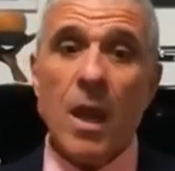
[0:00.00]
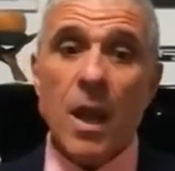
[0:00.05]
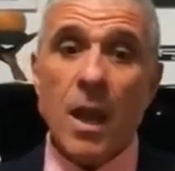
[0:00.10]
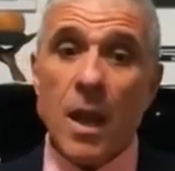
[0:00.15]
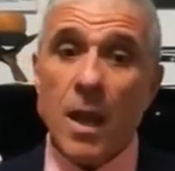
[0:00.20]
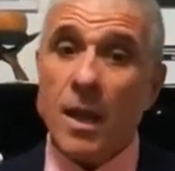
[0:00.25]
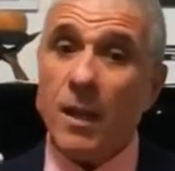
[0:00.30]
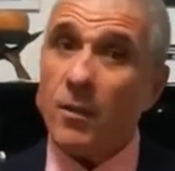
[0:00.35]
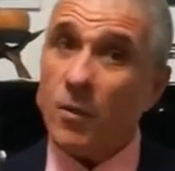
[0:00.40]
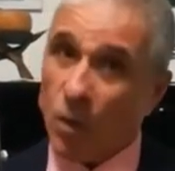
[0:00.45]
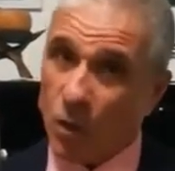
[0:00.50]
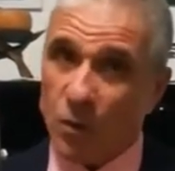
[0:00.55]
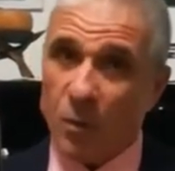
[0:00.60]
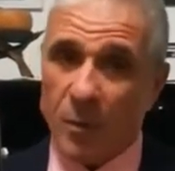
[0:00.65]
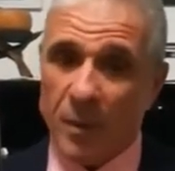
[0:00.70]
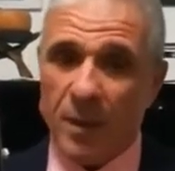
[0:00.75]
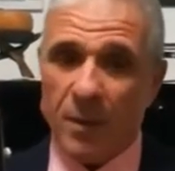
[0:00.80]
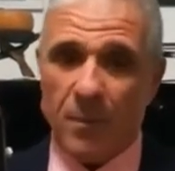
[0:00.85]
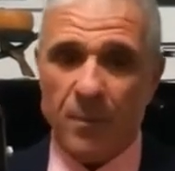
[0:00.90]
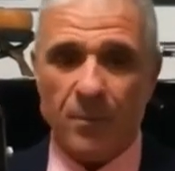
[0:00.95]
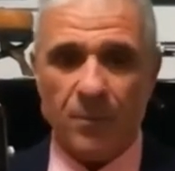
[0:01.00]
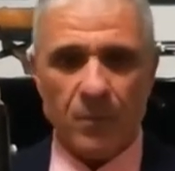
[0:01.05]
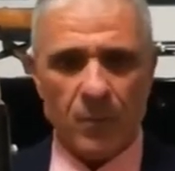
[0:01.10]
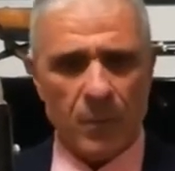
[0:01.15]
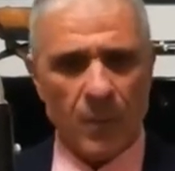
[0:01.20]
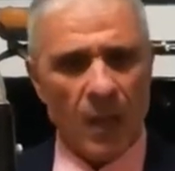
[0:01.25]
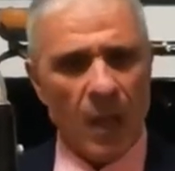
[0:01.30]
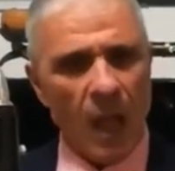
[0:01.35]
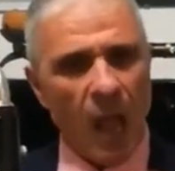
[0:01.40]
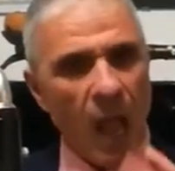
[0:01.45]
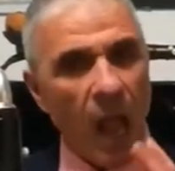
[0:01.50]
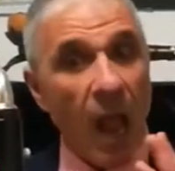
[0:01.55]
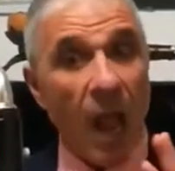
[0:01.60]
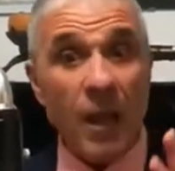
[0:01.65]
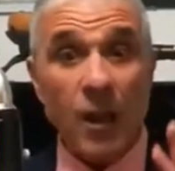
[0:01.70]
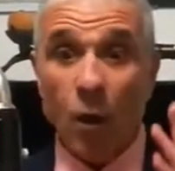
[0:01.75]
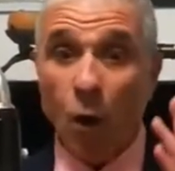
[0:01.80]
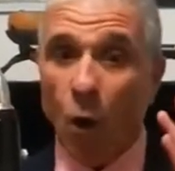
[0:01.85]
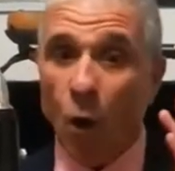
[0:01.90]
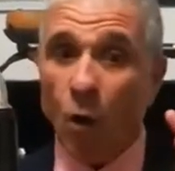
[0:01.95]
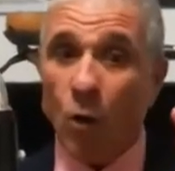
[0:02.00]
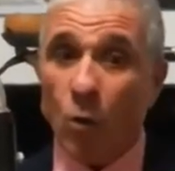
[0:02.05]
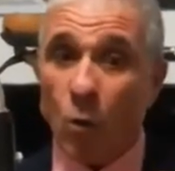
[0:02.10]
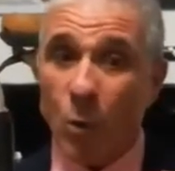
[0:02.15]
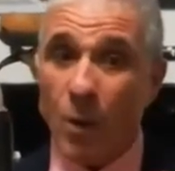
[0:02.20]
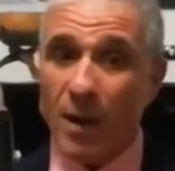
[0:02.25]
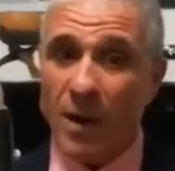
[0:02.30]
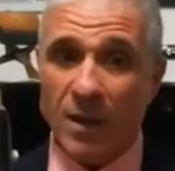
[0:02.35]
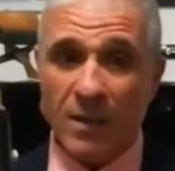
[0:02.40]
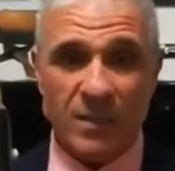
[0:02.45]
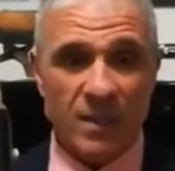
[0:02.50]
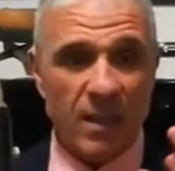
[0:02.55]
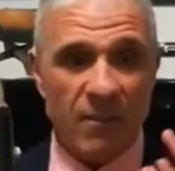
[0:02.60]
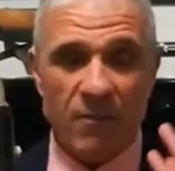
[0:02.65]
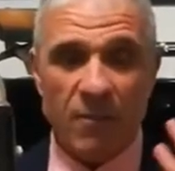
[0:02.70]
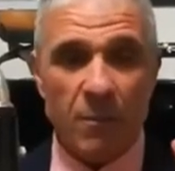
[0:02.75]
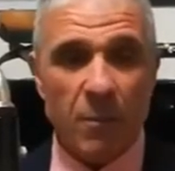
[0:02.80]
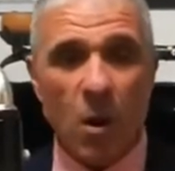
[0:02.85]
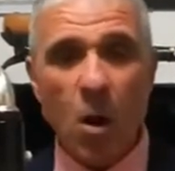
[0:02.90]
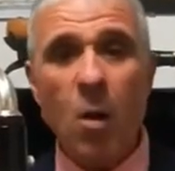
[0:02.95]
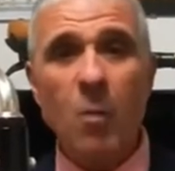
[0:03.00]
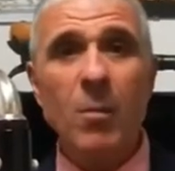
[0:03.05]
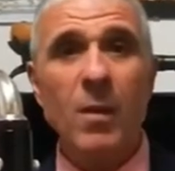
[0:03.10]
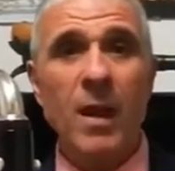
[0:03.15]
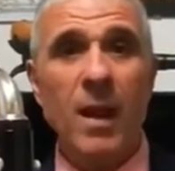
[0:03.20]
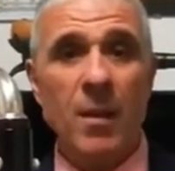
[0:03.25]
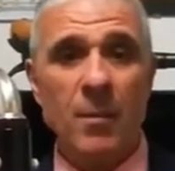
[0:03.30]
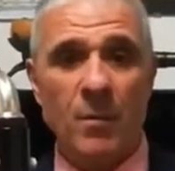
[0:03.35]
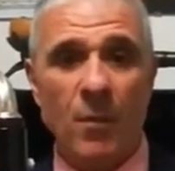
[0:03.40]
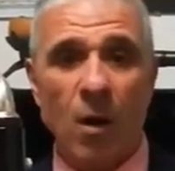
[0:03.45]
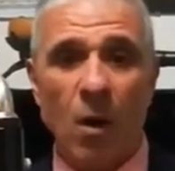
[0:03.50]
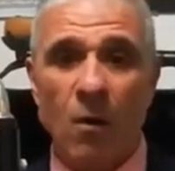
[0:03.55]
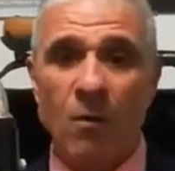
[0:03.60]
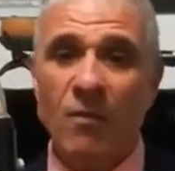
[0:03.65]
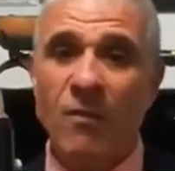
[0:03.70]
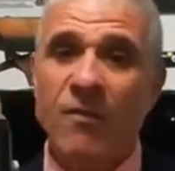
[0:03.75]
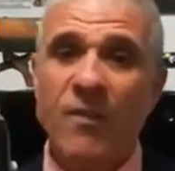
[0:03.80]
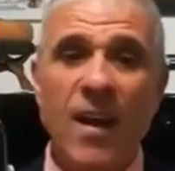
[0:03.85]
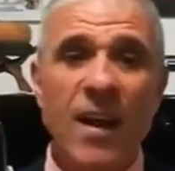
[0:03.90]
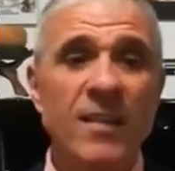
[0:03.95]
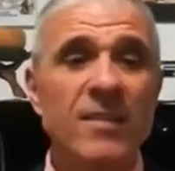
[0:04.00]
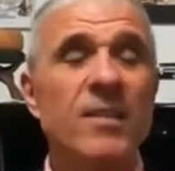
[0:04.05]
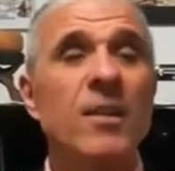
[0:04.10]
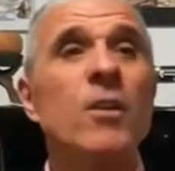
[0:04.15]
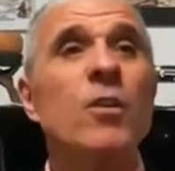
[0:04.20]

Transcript: He told me, "I always have problem on find a